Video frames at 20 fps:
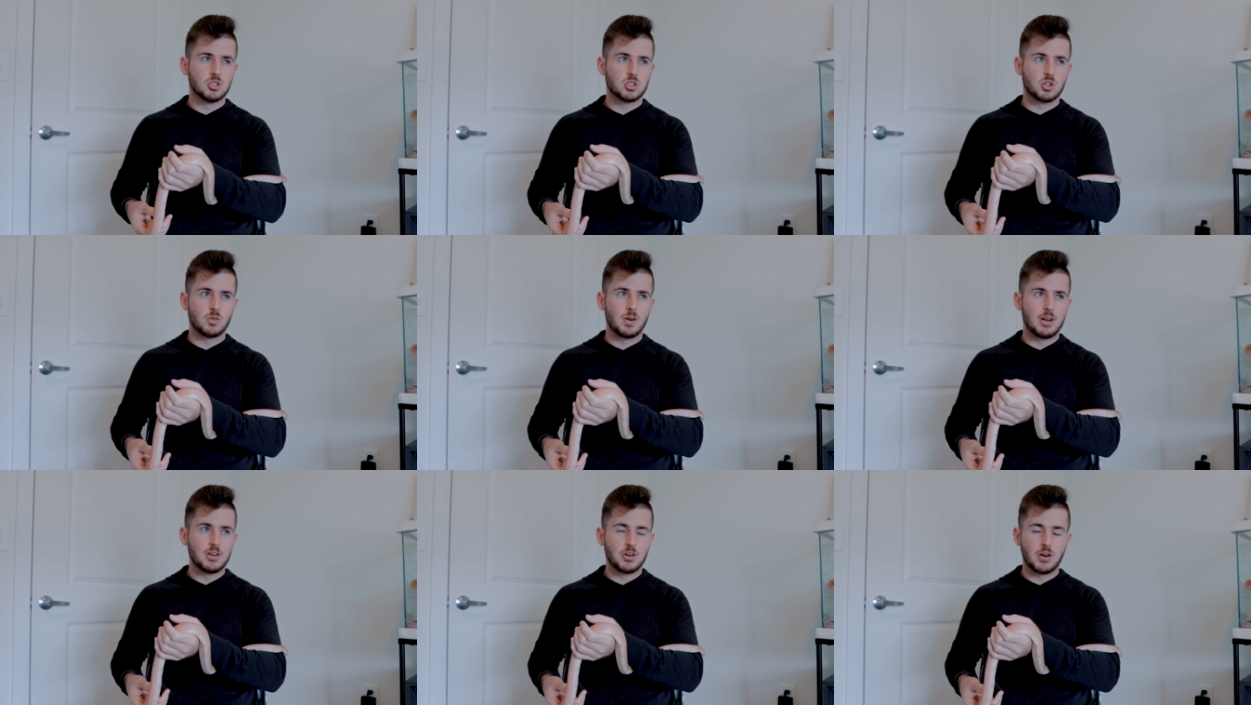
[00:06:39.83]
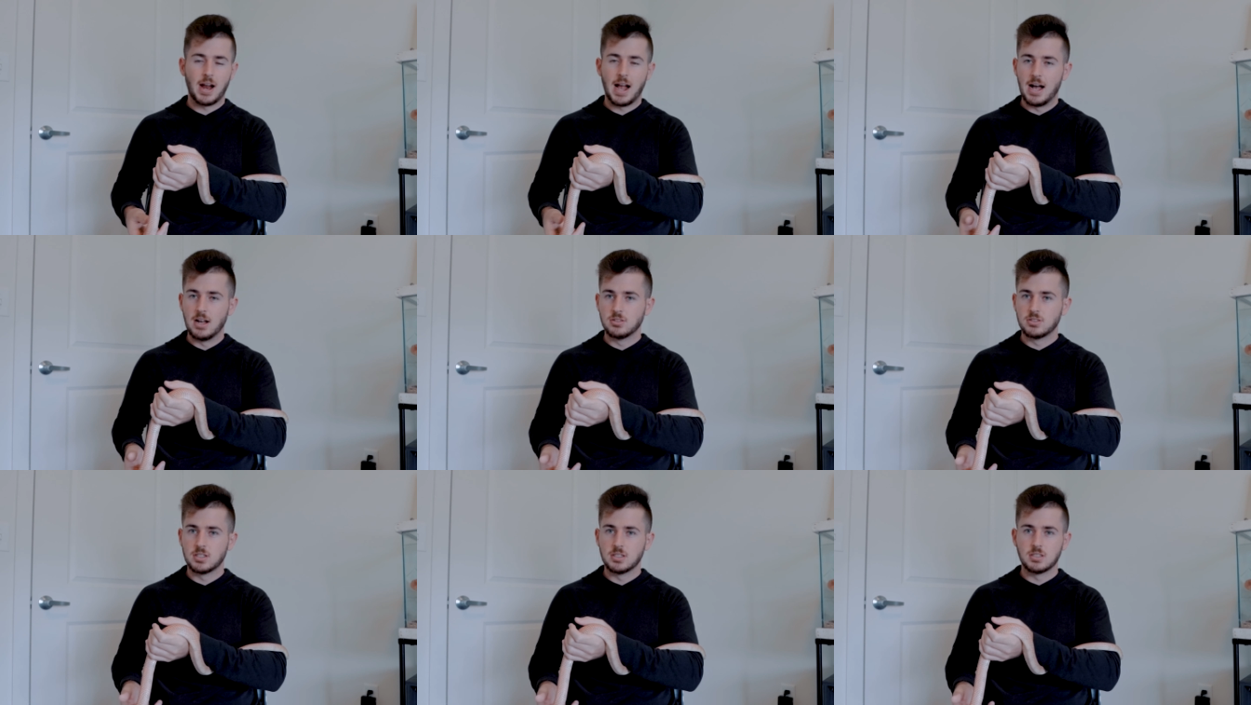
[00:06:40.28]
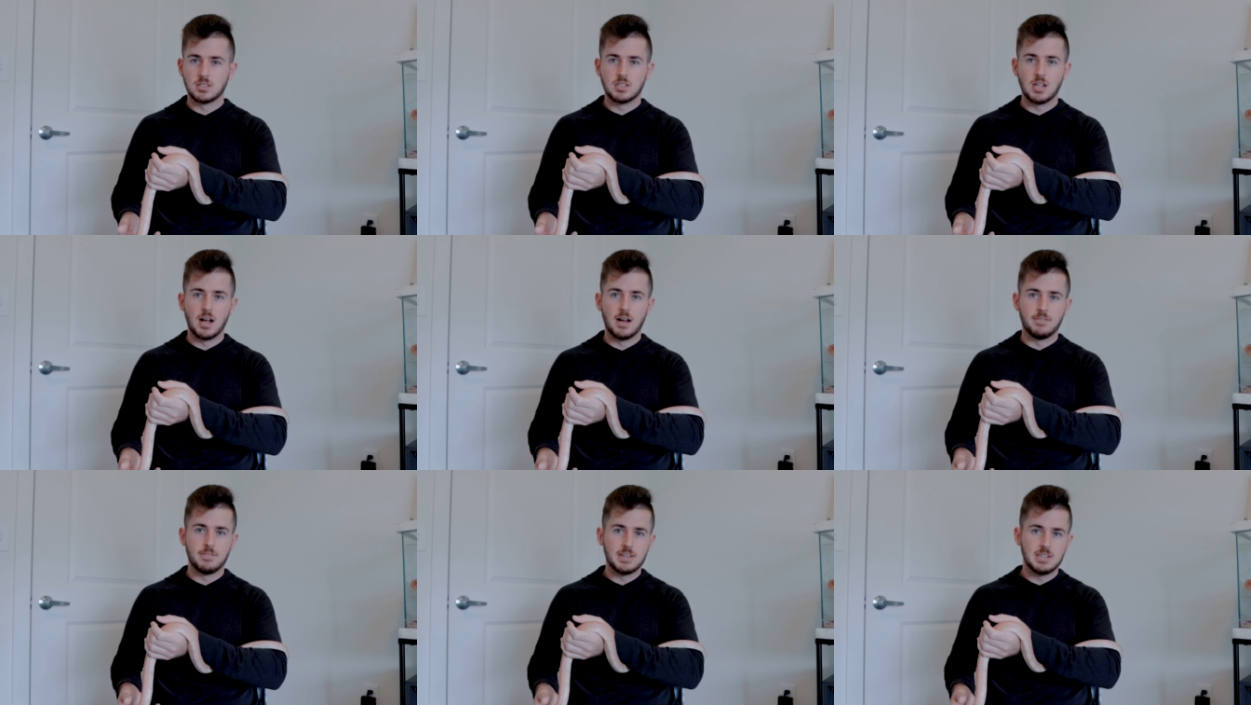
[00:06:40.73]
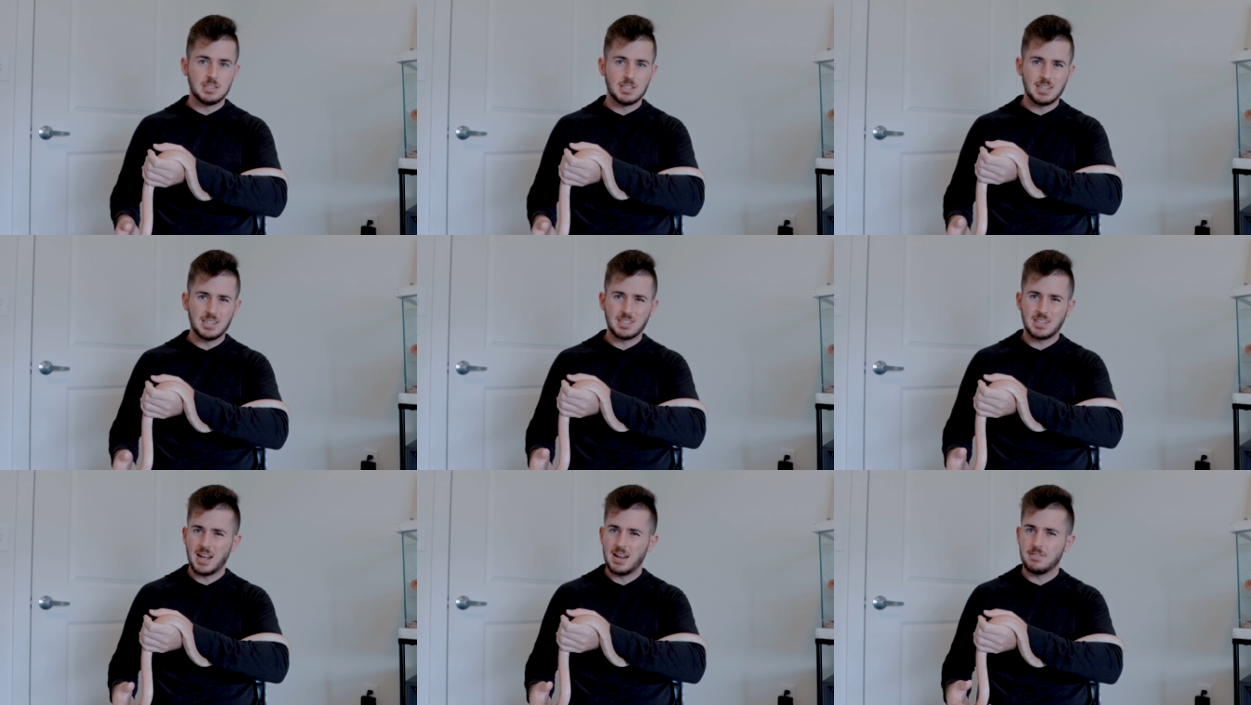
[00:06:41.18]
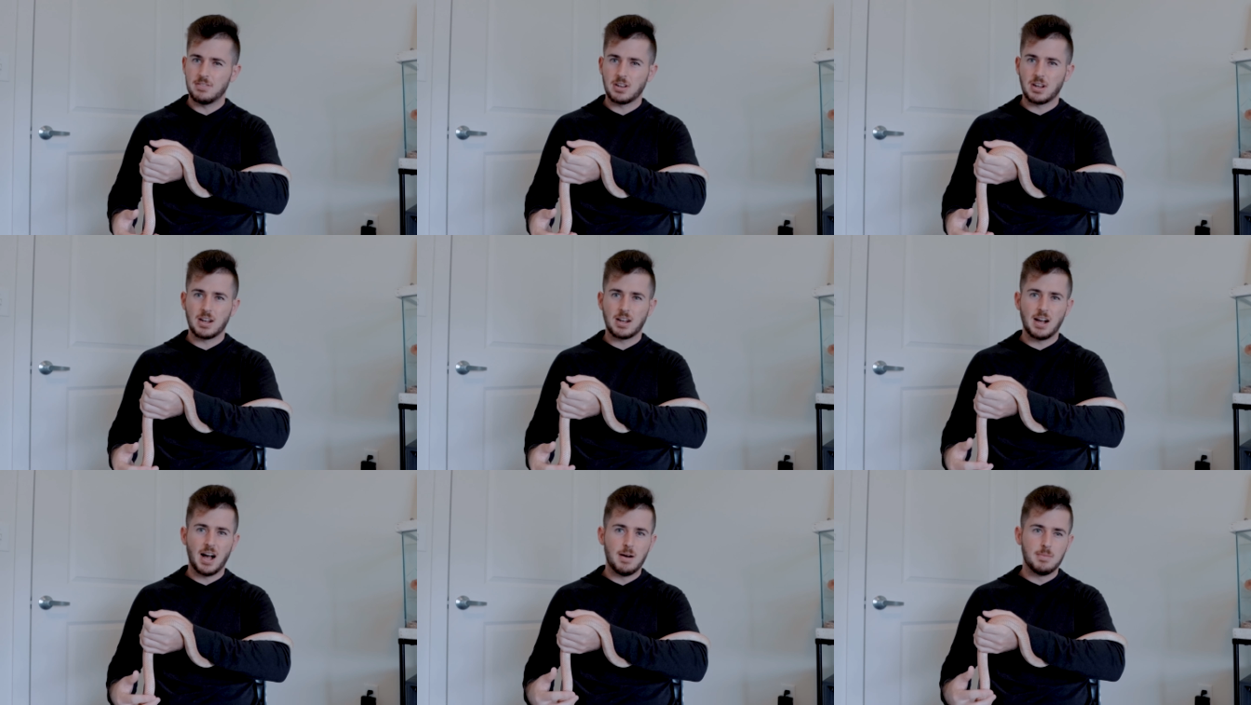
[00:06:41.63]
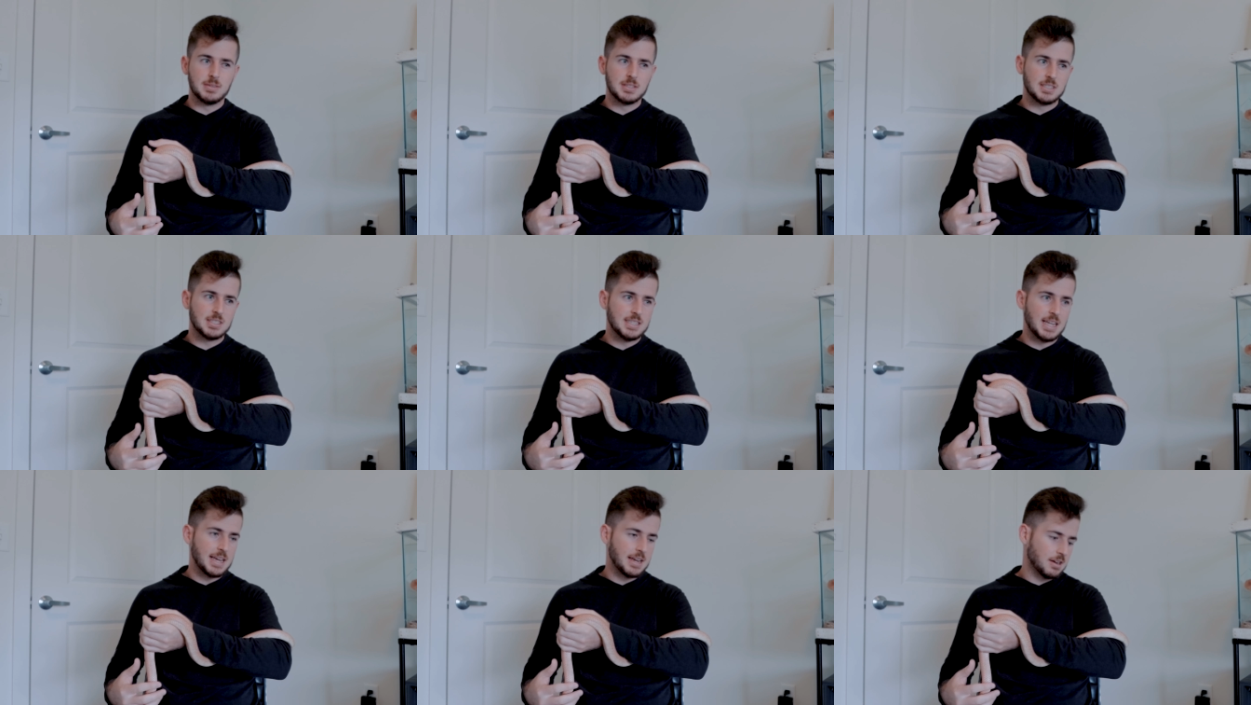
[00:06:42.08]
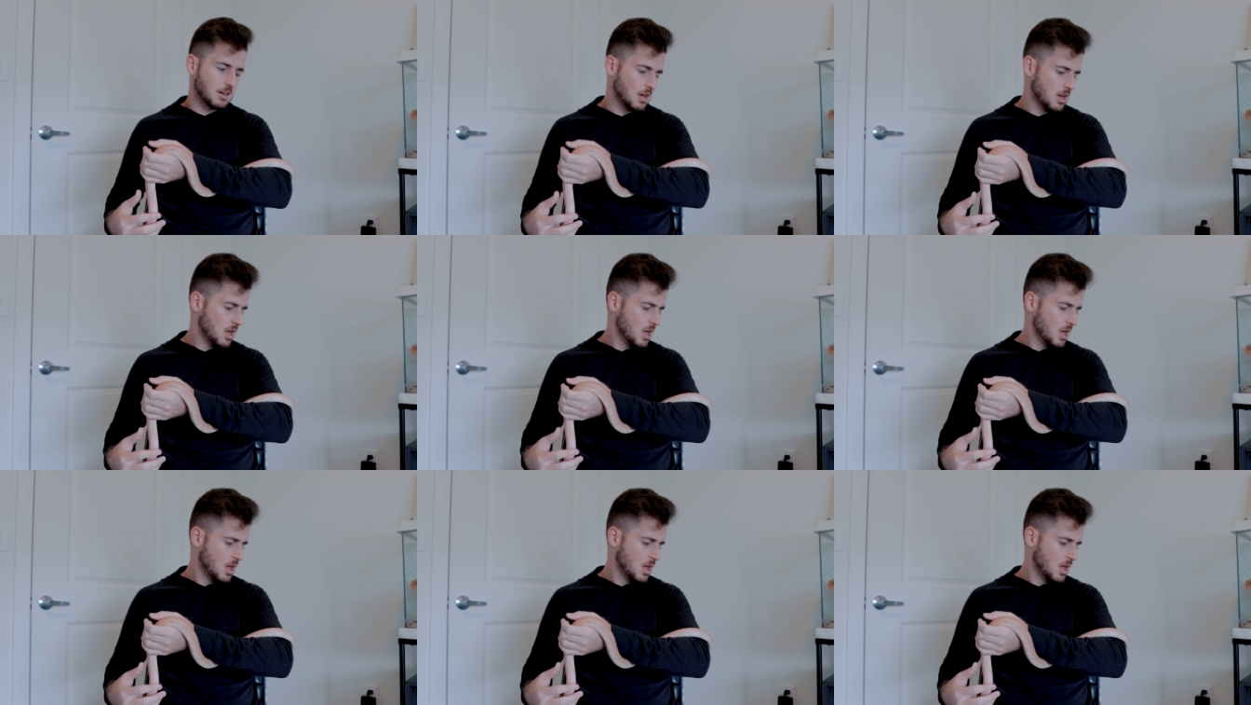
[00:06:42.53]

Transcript: just around your house and stuff. He's, he's kind of a common snake.